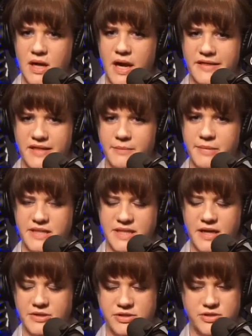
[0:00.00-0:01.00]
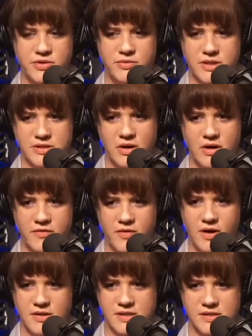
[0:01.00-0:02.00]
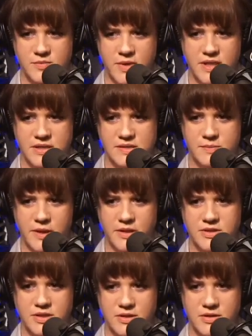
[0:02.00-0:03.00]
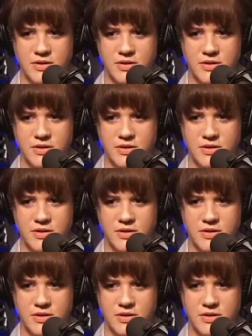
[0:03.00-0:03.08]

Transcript: I think my dad just knew in his heart of hearts, because we can smell each other.